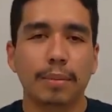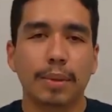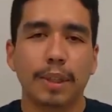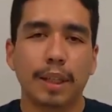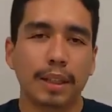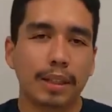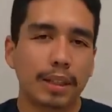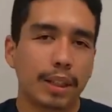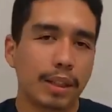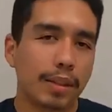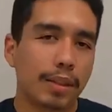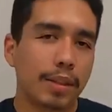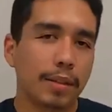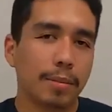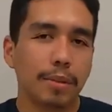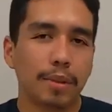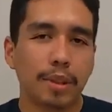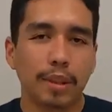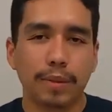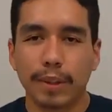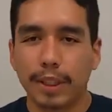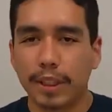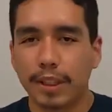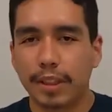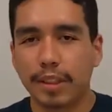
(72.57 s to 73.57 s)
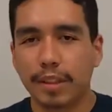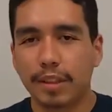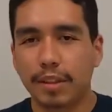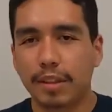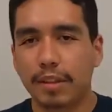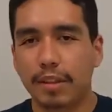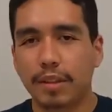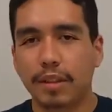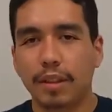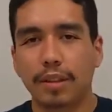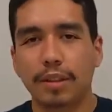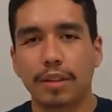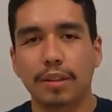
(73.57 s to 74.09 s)
productivity and
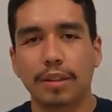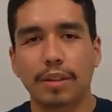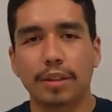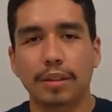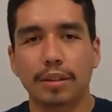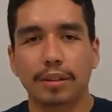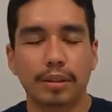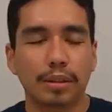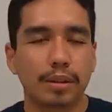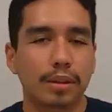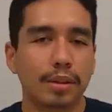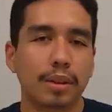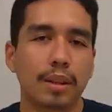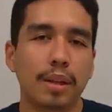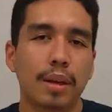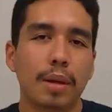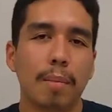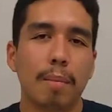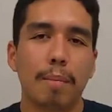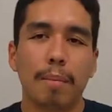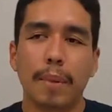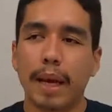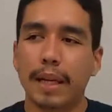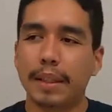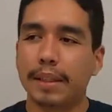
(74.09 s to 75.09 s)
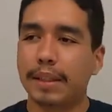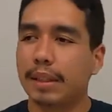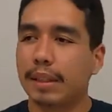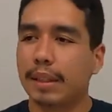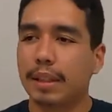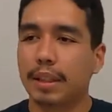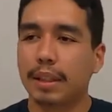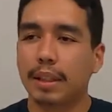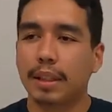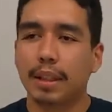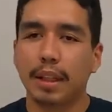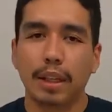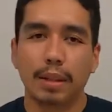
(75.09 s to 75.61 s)
motivation doesn't just
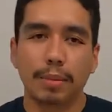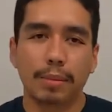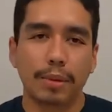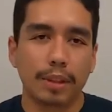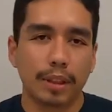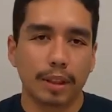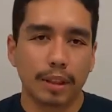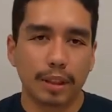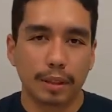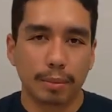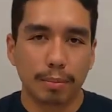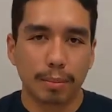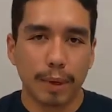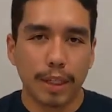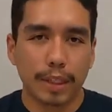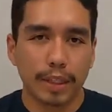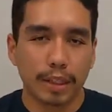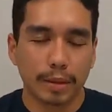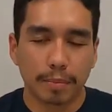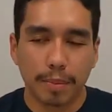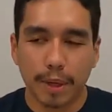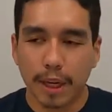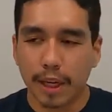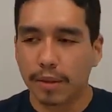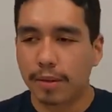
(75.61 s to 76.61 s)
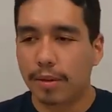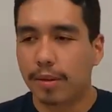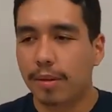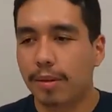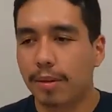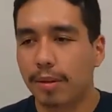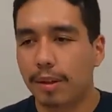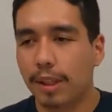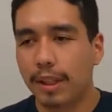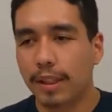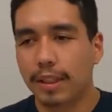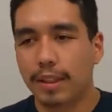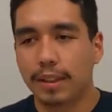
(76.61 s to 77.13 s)
magically come in this magic bottle
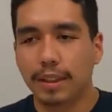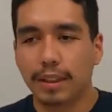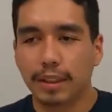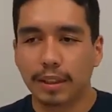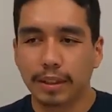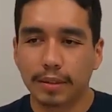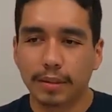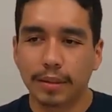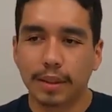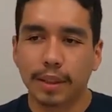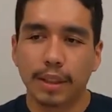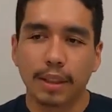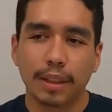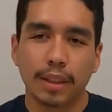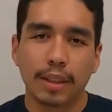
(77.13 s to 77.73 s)
or anything.